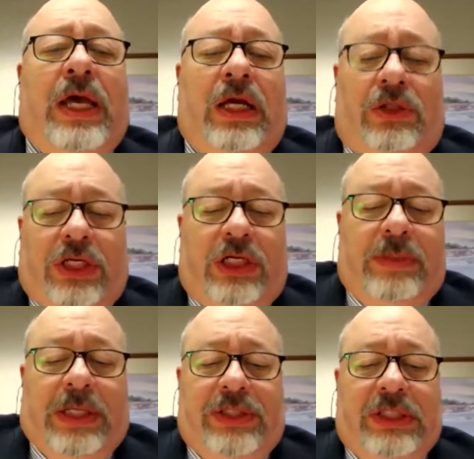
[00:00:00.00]
And I'll talk
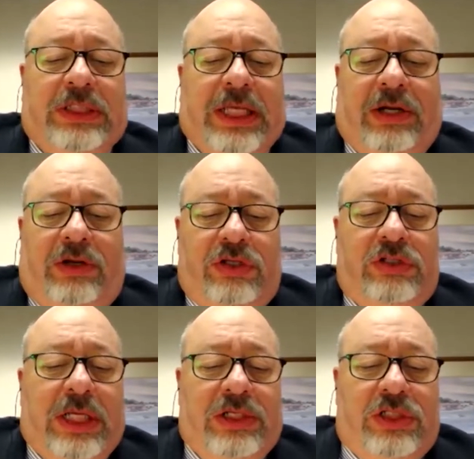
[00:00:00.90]
about this later. There's
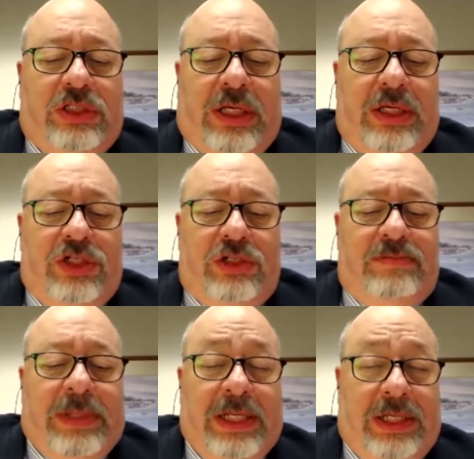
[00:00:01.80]
legislation
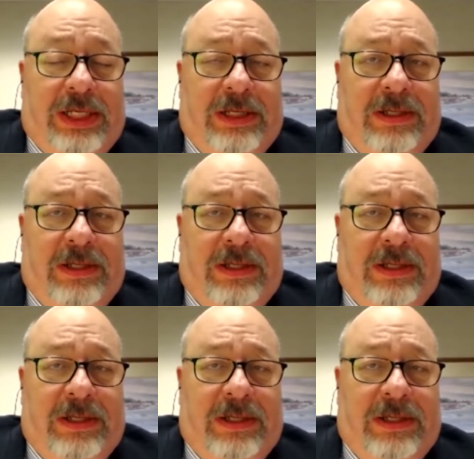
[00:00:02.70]
pending